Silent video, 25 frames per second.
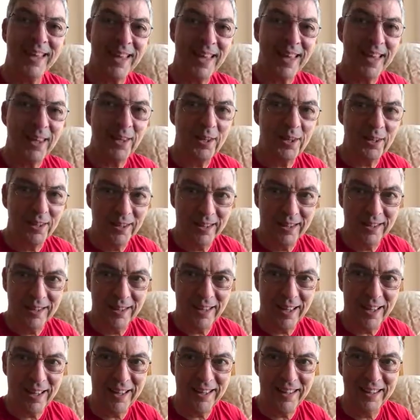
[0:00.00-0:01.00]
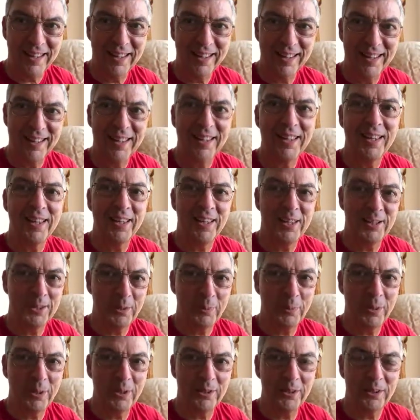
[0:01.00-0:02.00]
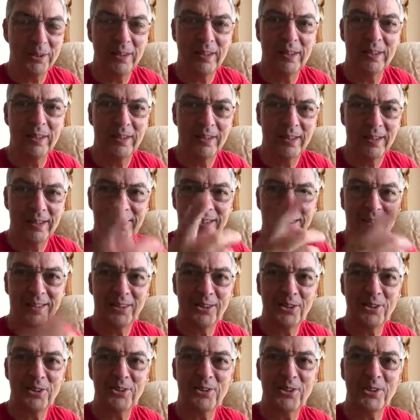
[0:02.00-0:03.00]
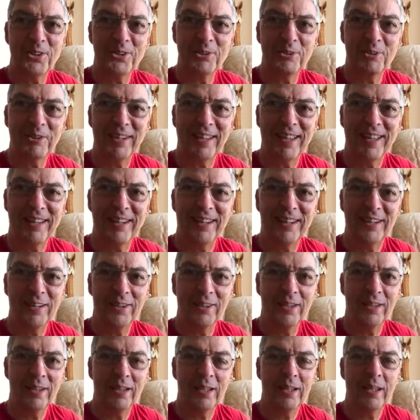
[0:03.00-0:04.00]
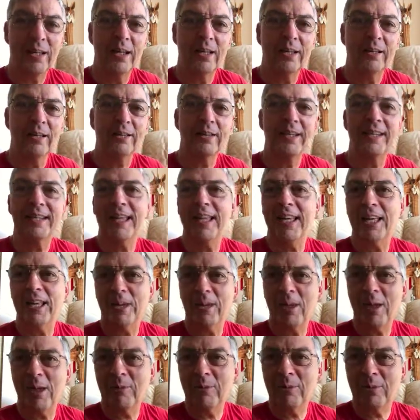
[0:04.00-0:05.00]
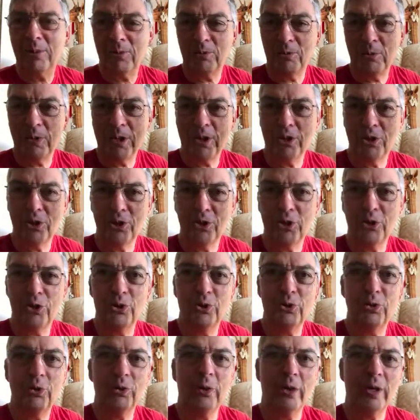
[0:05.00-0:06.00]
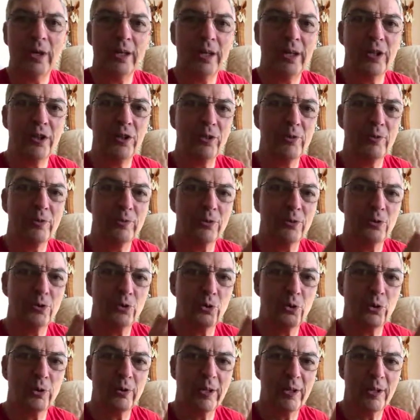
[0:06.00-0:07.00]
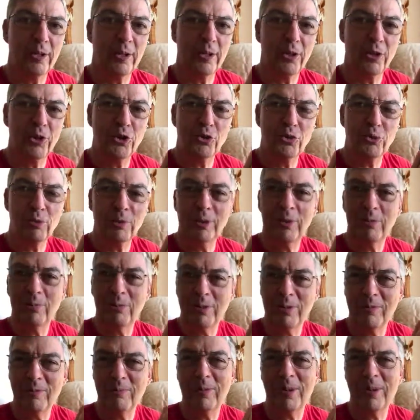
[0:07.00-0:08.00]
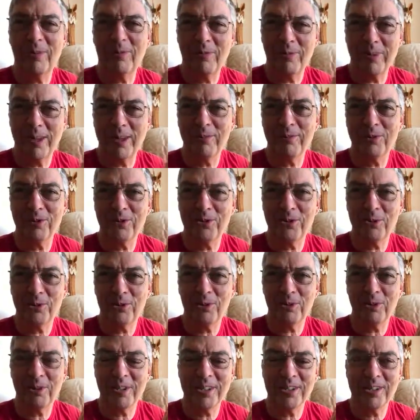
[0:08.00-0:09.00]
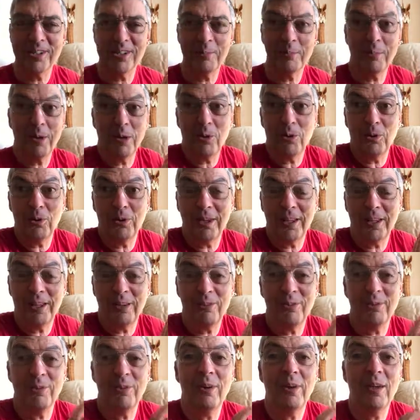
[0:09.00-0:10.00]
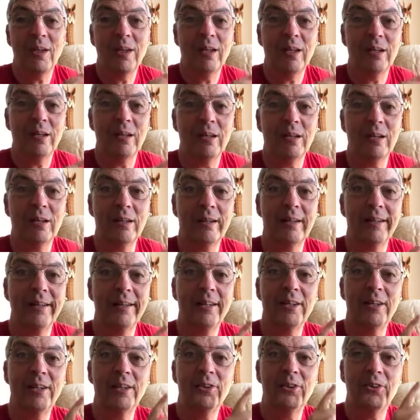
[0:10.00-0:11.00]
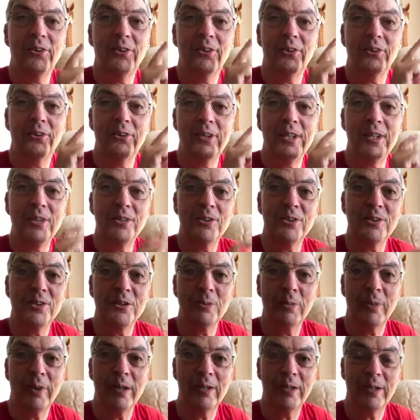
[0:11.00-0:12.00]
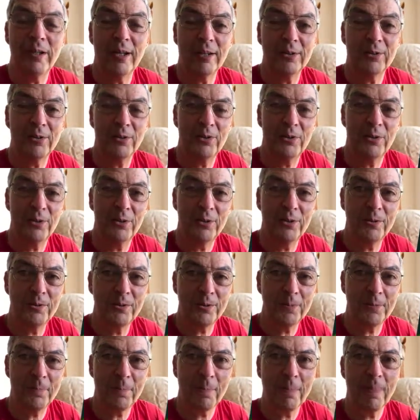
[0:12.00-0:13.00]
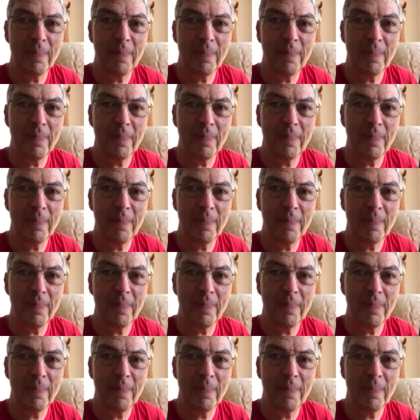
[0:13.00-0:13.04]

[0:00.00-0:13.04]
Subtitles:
Hey, hi, it's Peter. Good to see you again. Today I'm going to read to you a story. It's really one of my favorite stories in my whole life. It is The Sneetches by Dr. Seuss.